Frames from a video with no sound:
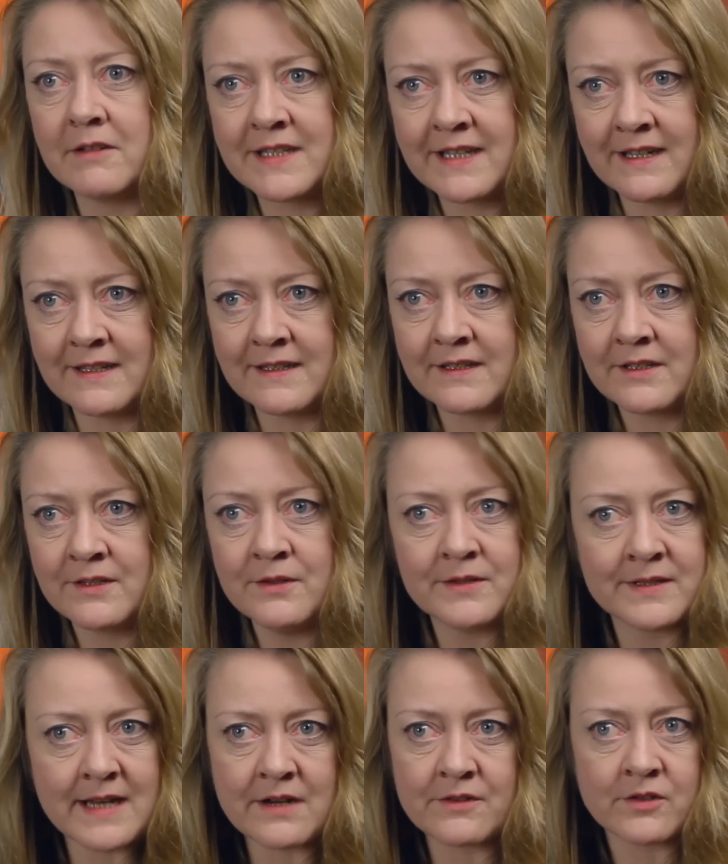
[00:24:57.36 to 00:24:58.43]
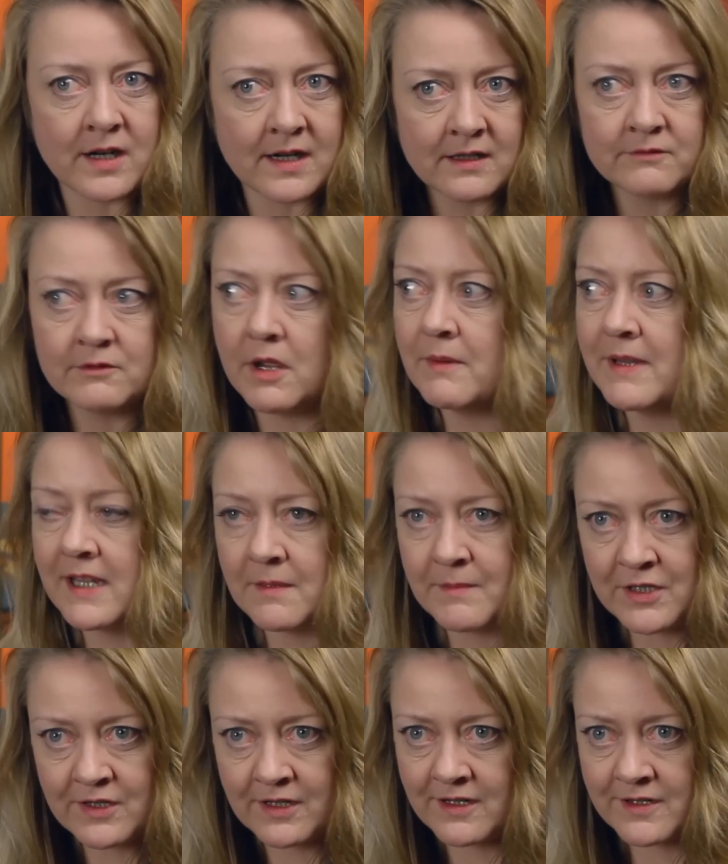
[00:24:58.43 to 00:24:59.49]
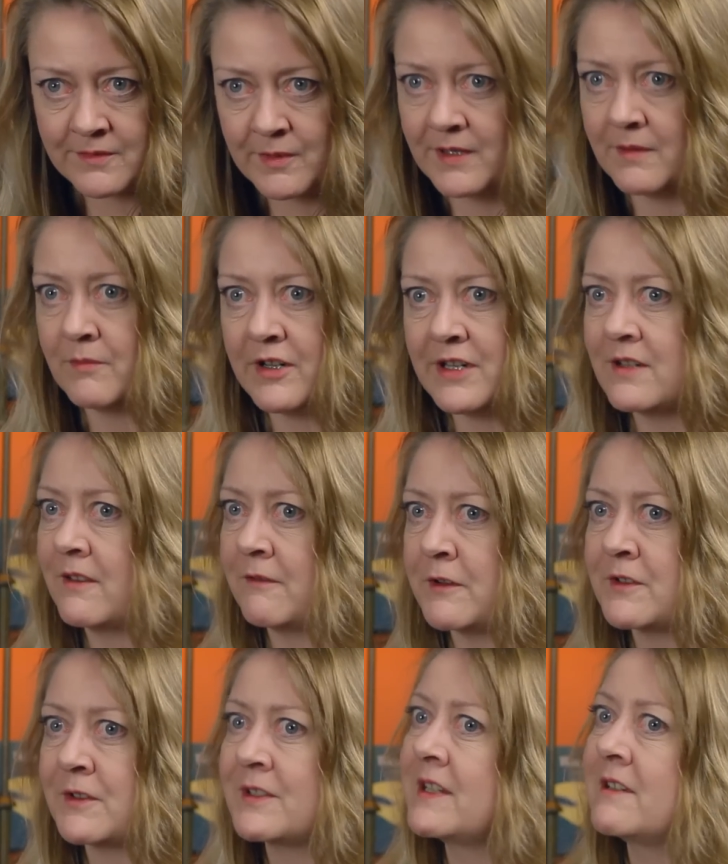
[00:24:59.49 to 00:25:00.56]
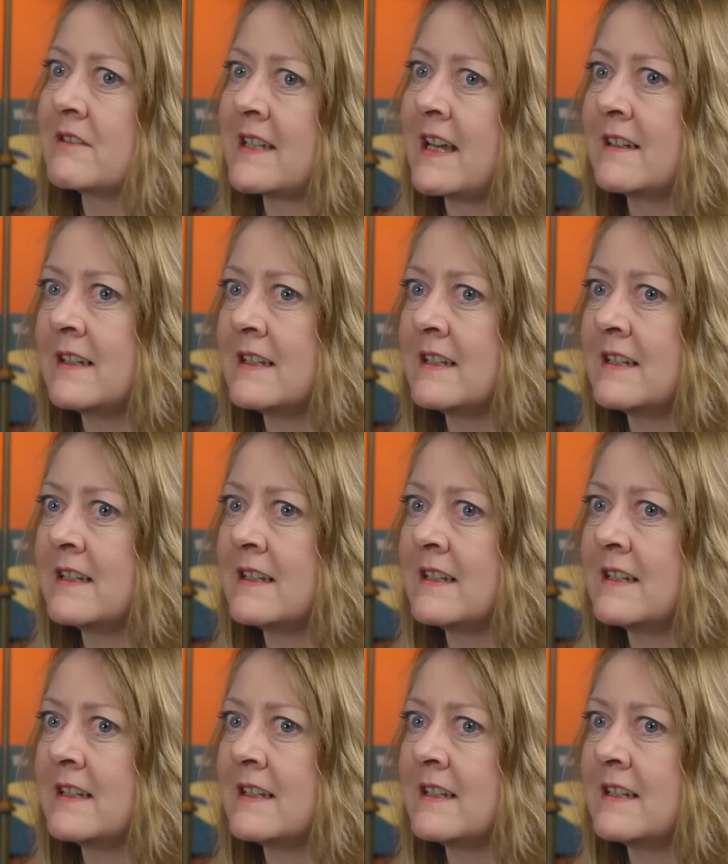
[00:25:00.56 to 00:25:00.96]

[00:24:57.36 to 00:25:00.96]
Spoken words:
returned to stand trial, knowing he'd be charged with a breach of the Official Secrets Act